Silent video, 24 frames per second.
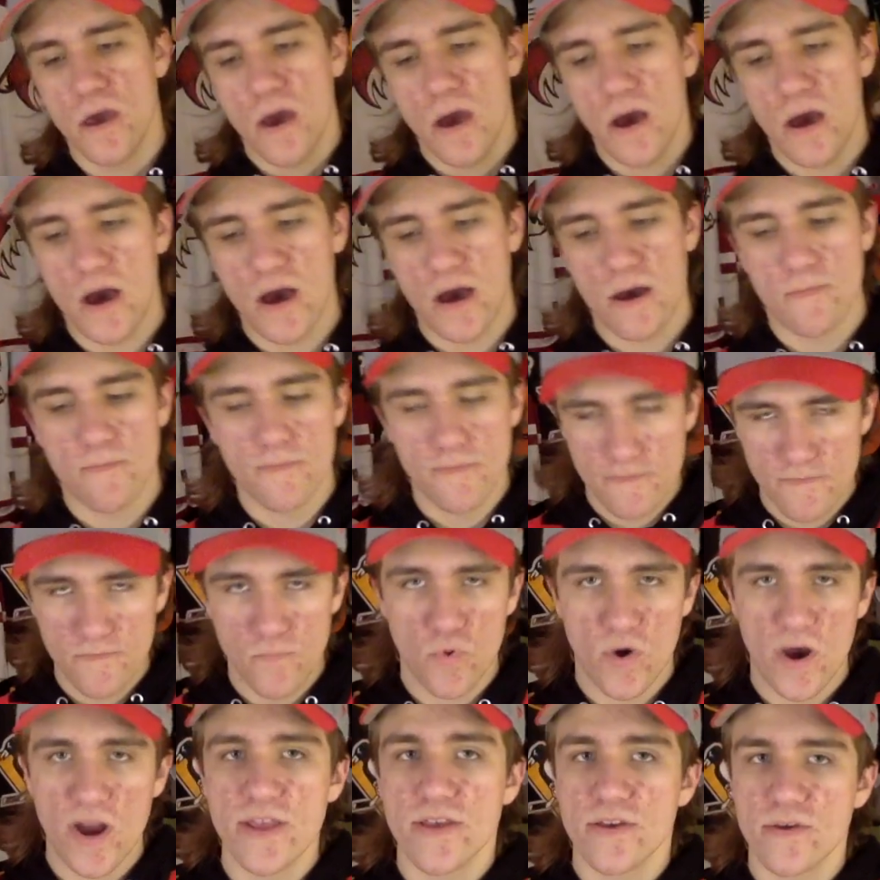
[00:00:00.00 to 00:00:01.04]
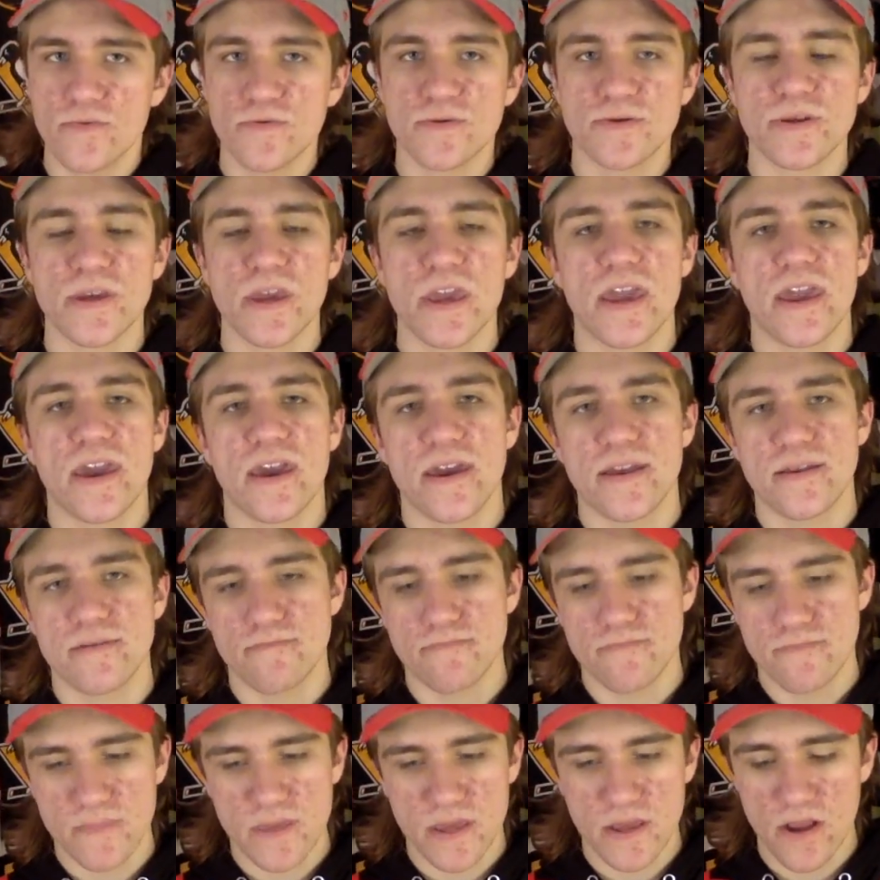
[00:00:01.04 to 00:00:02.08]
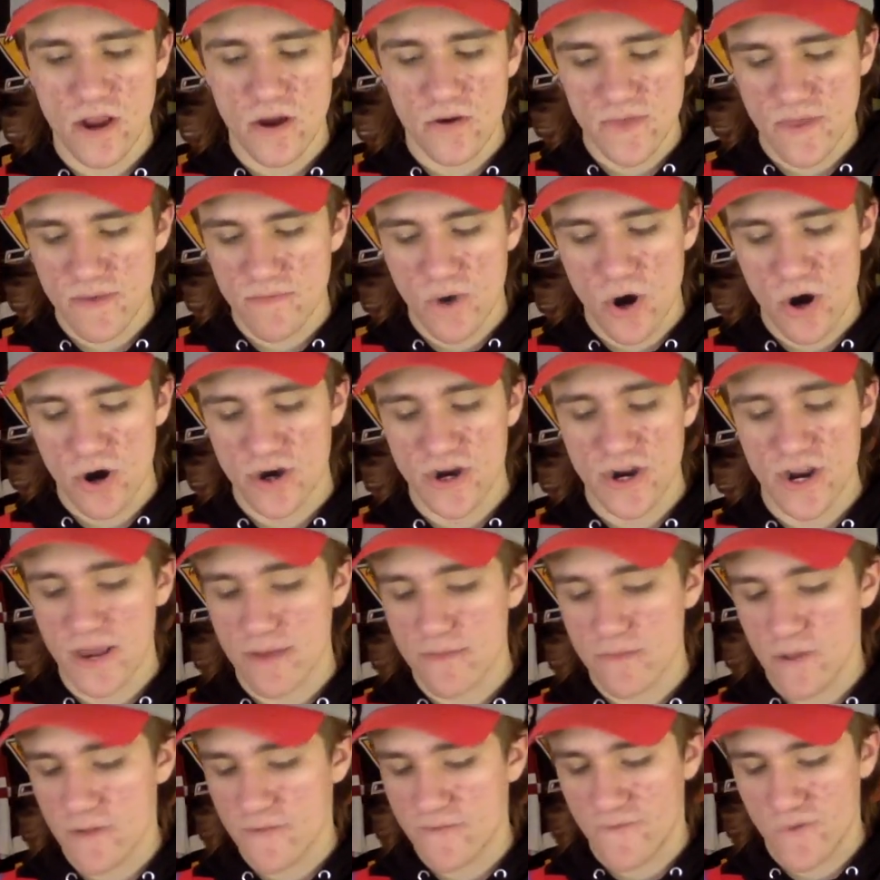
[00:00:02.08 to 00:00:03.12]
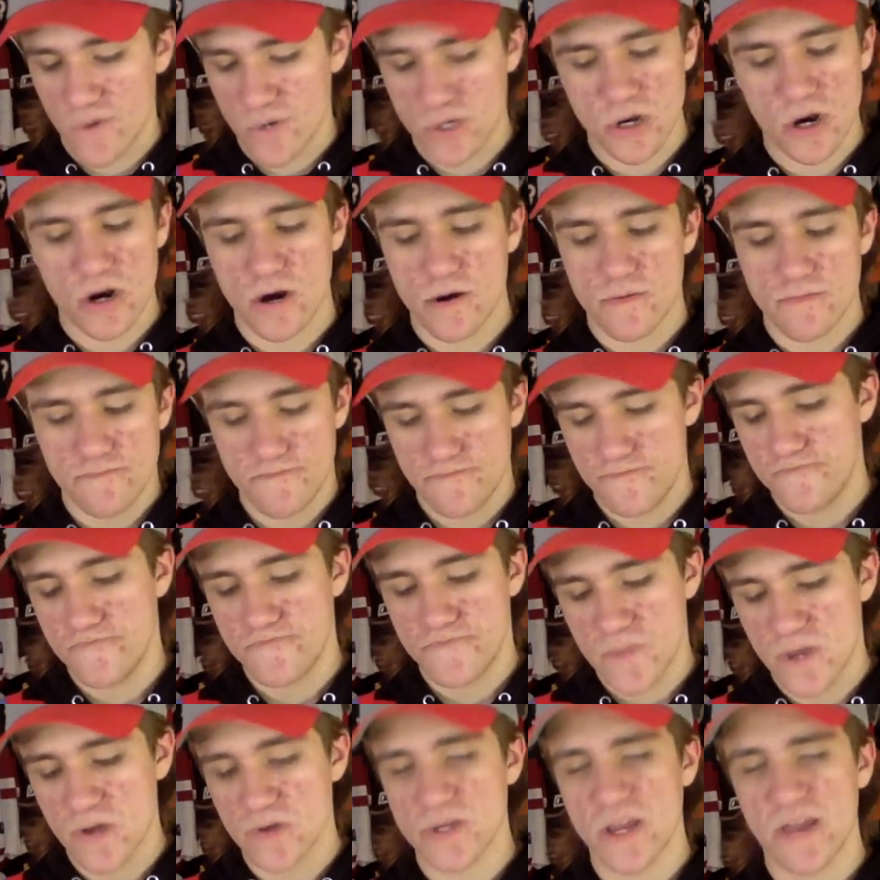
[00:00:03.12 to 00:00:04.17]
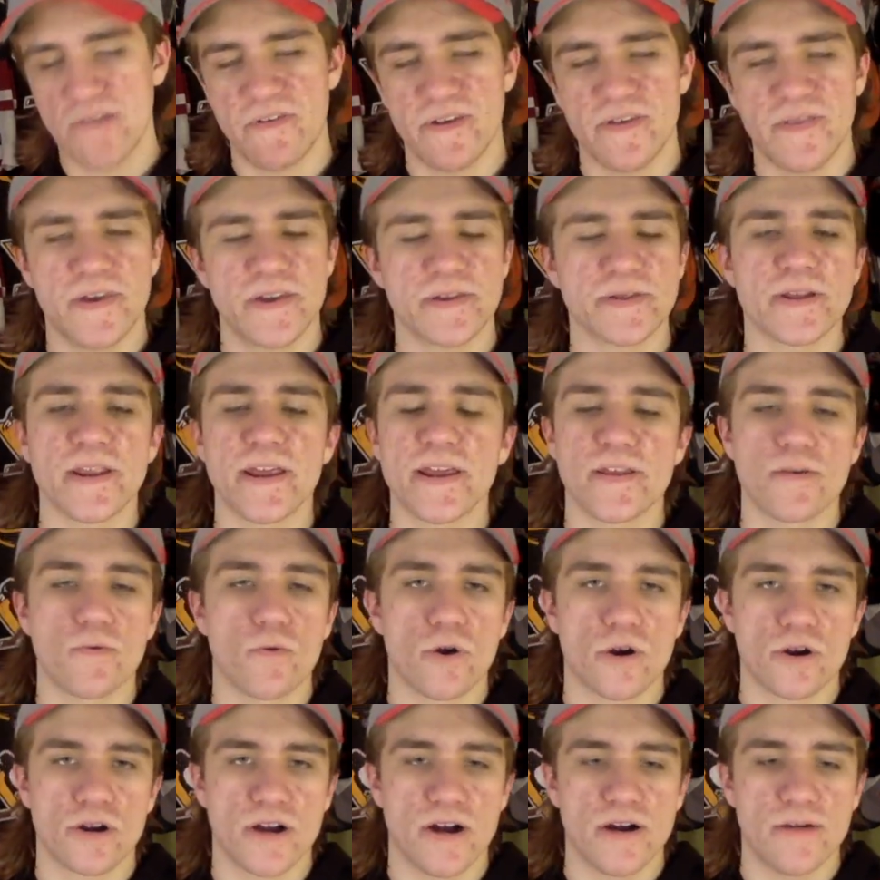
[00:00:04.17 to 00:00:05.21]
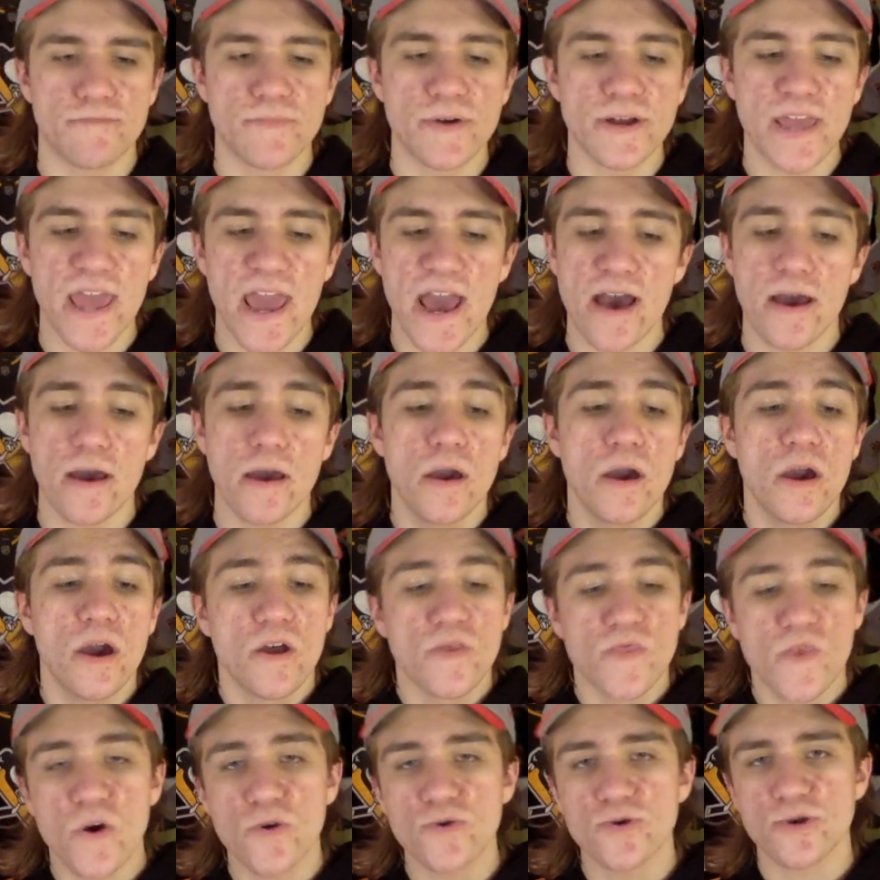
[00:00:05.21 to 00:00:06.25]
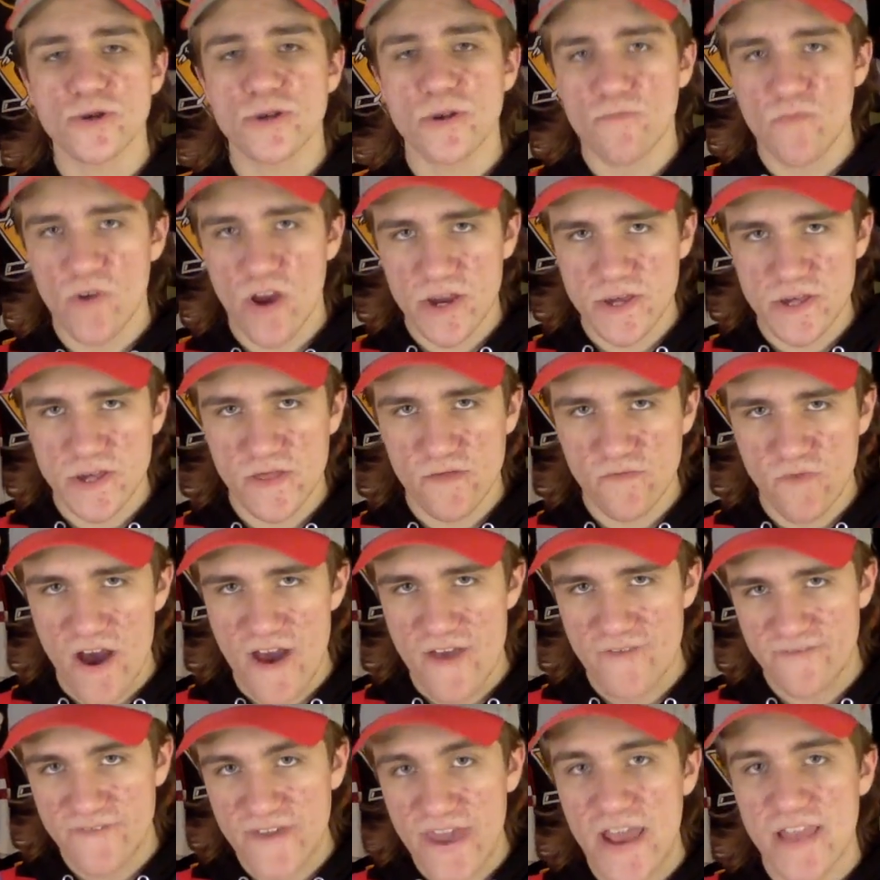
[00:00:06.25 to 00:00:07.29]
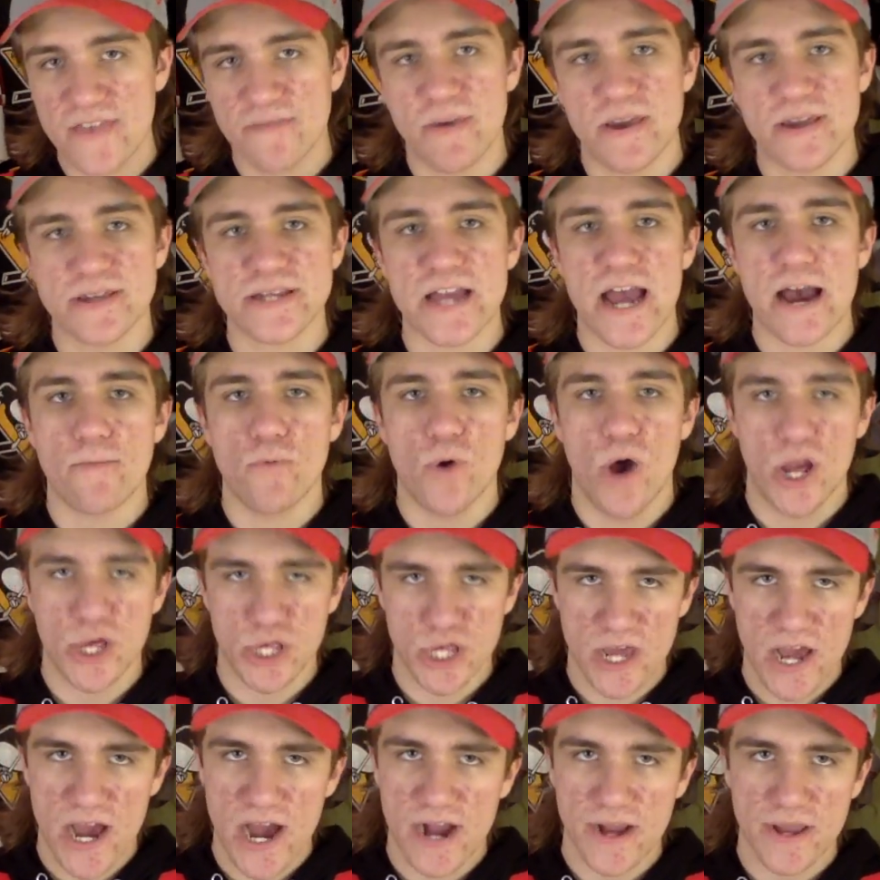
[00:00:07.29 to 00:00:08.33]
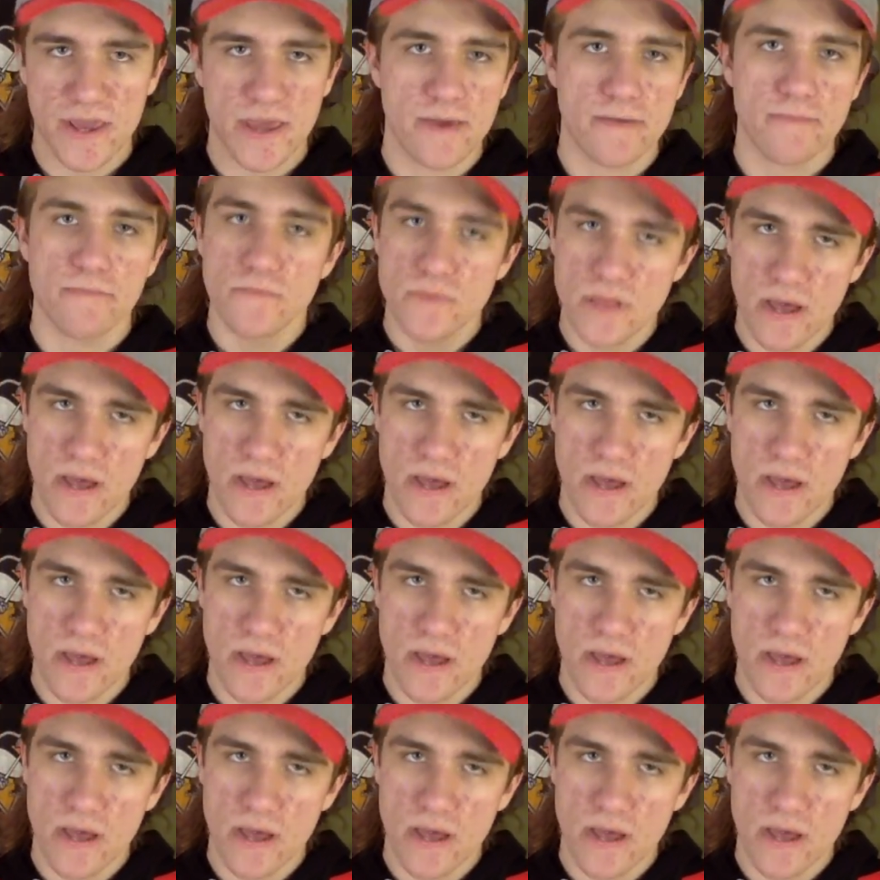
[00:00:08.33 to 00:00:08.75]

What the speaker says: what you see in, you know, the marketing. But for sure, there's definitely things they need to work on. But, yeah, those are some reasons why fans may stop watching hockey.